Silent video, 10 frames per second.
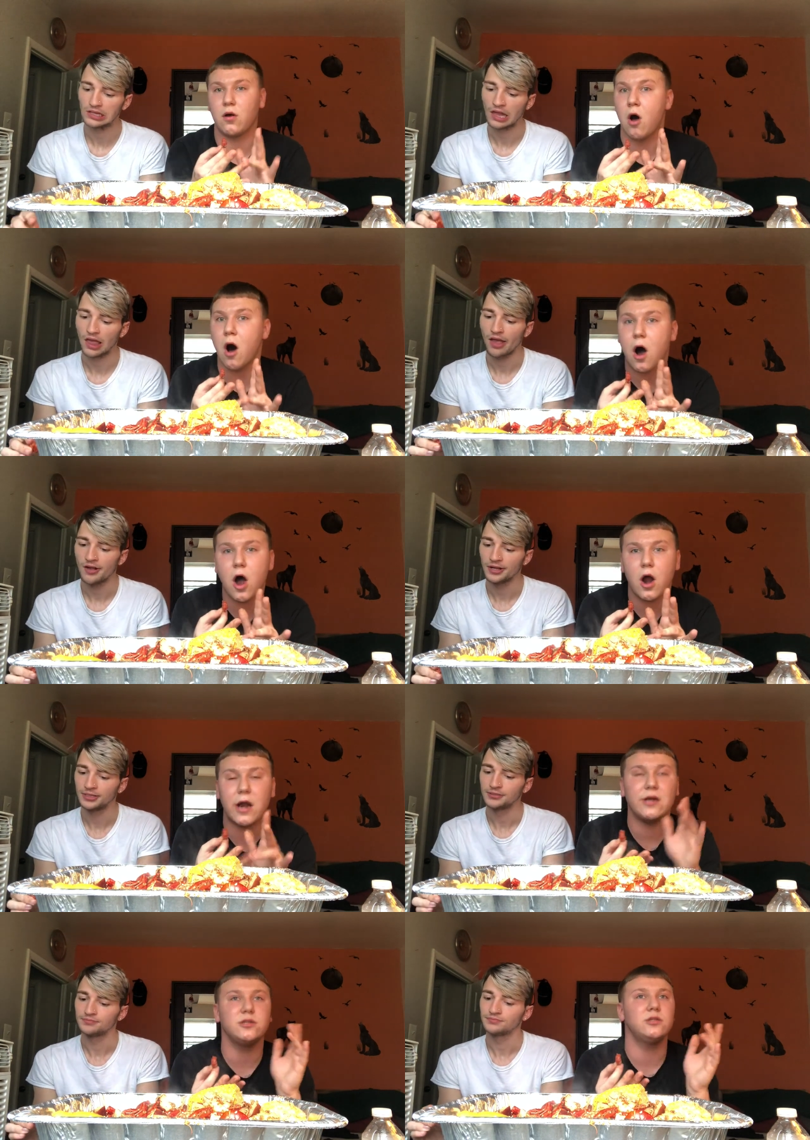
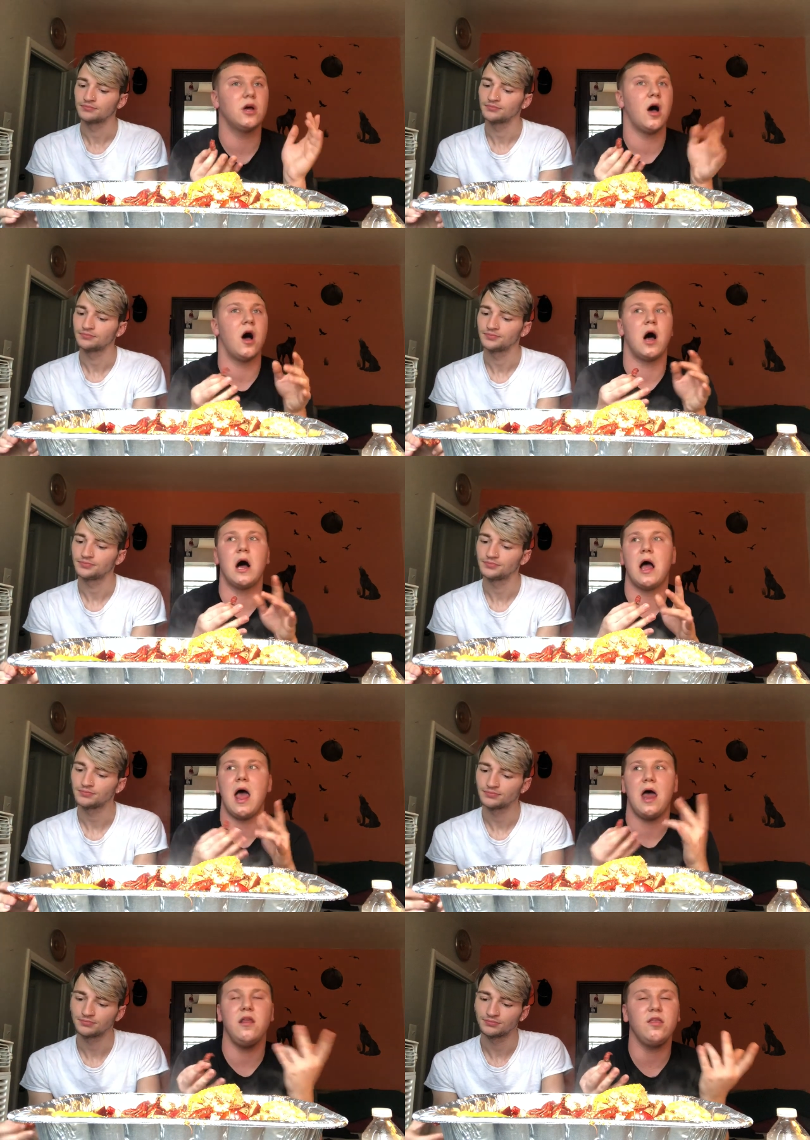Speaker 1: cars, uh,
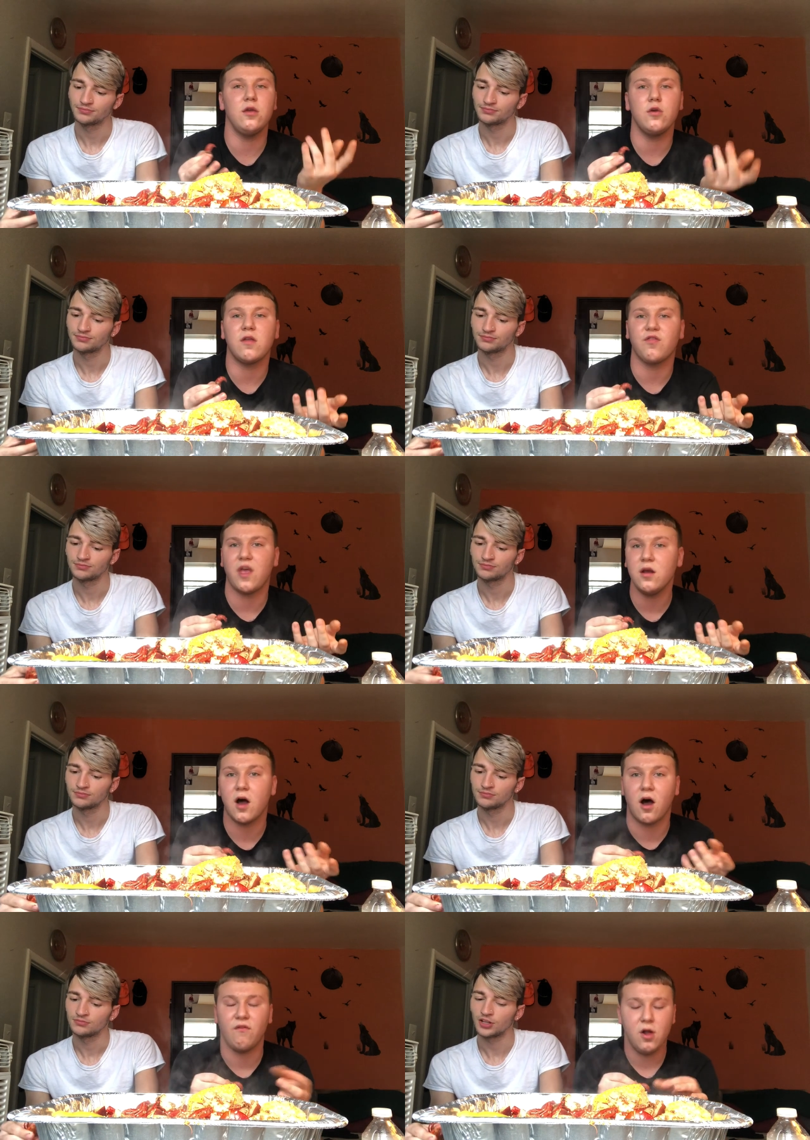anything you can think
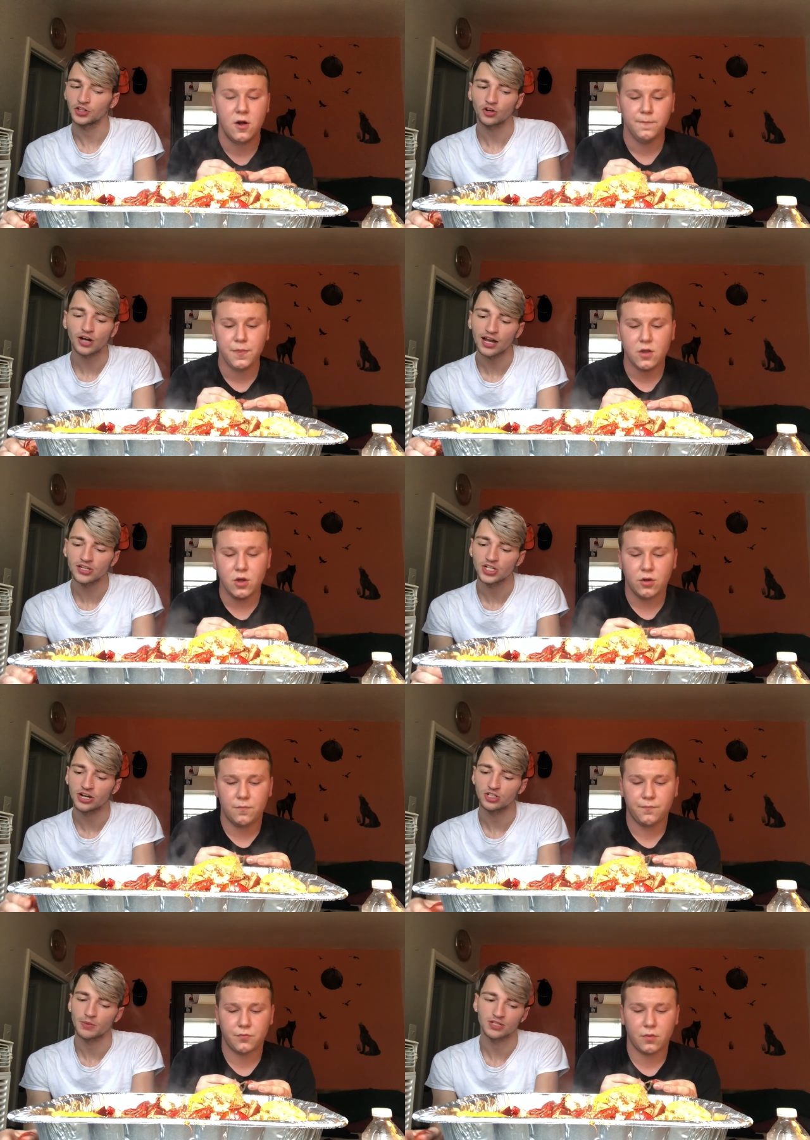of.
Speaker 2: Like you're Kylie
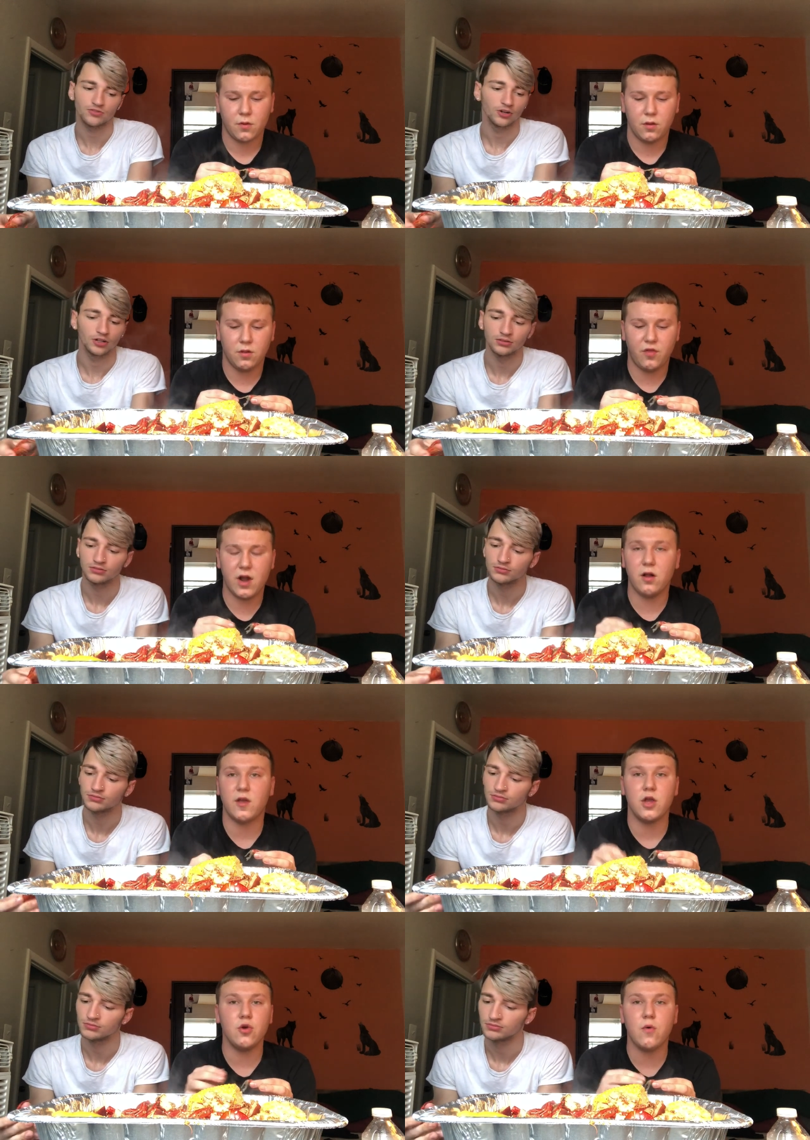Jenner's best friend.
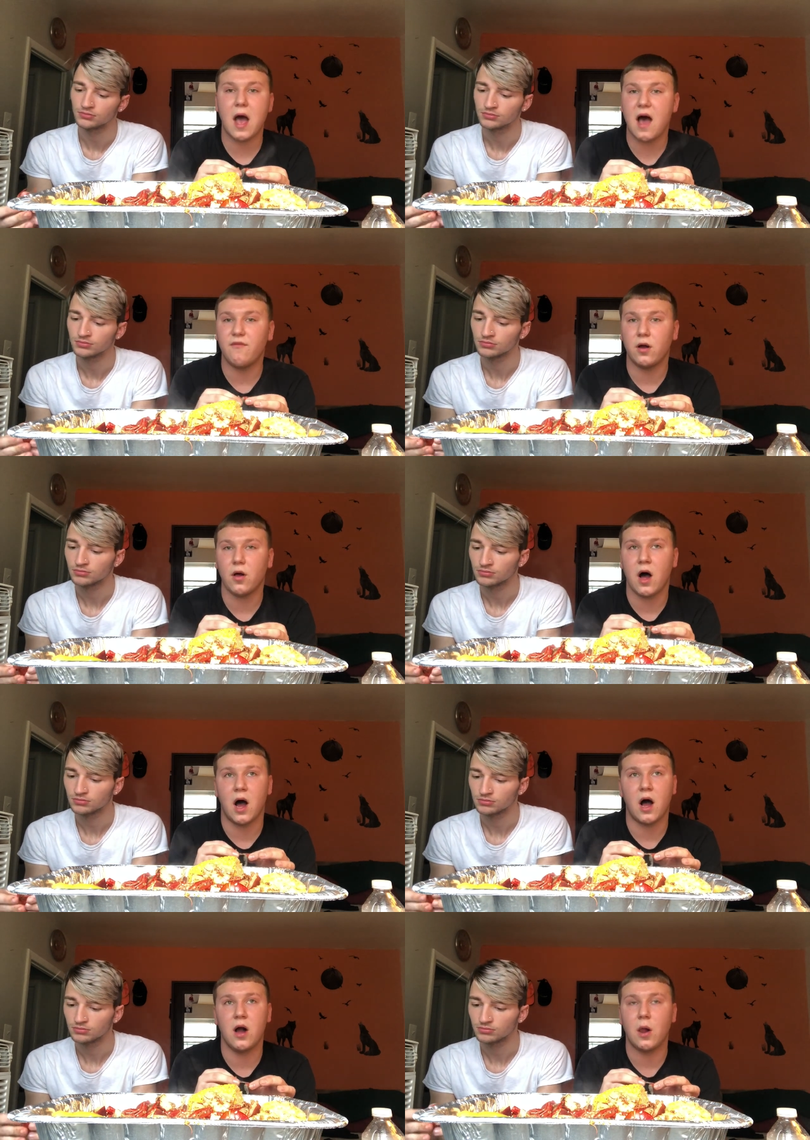
Speaker 1: Literally, you have a,
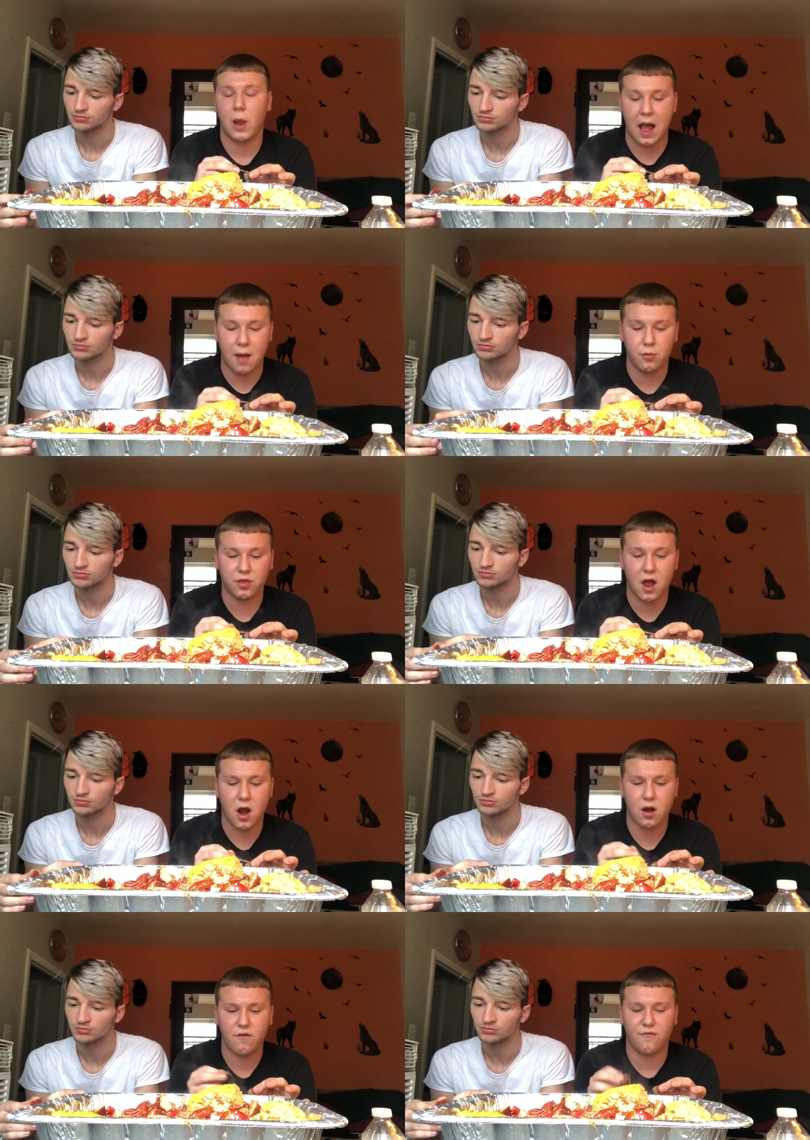uh, a collab with
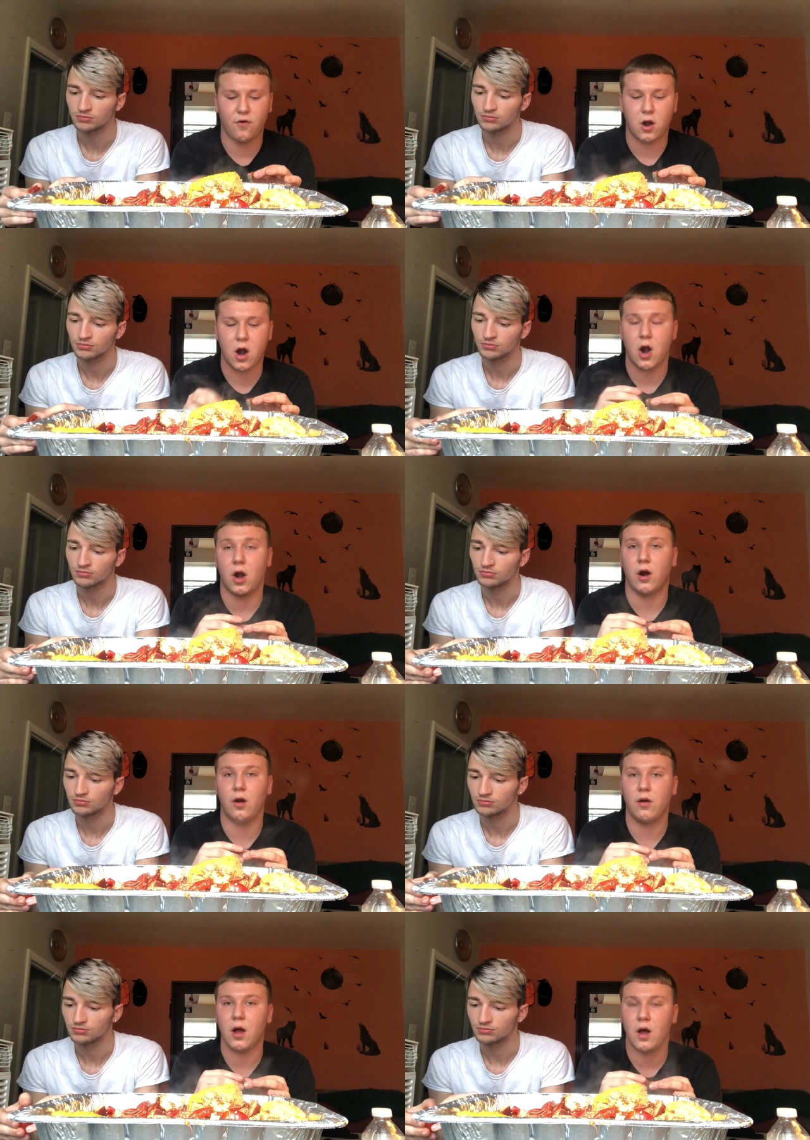her for her
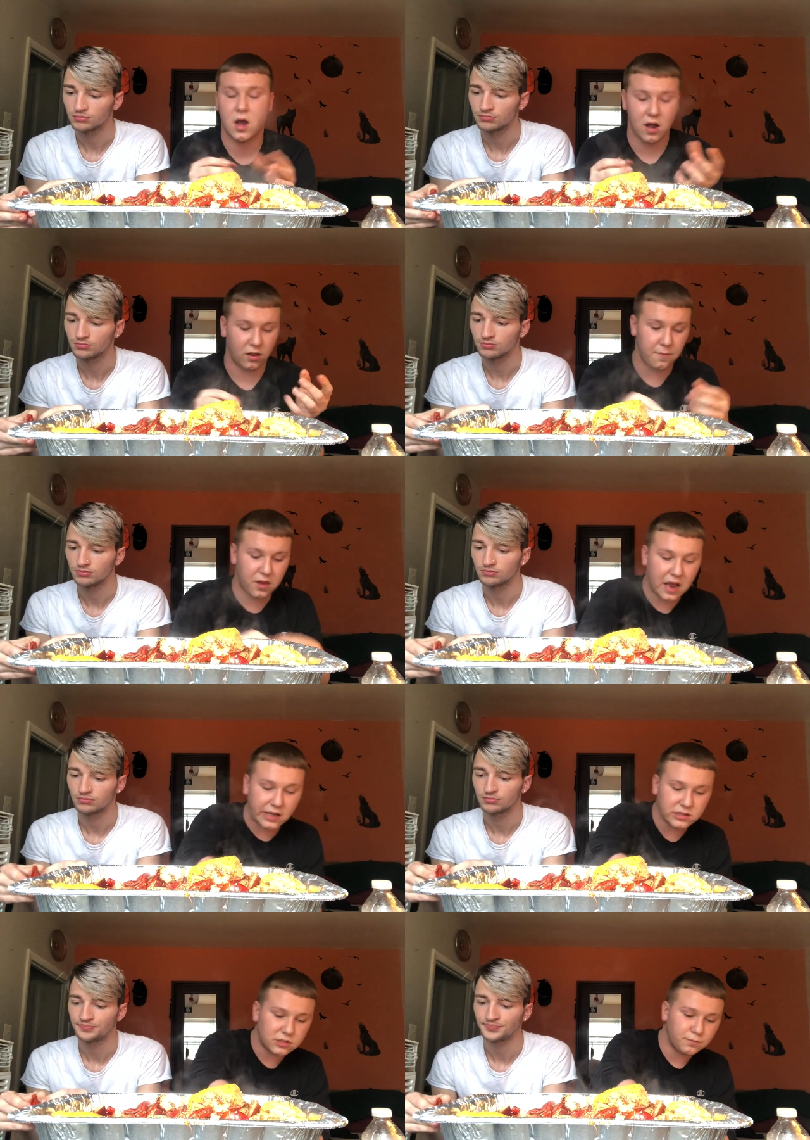uh, lip kits.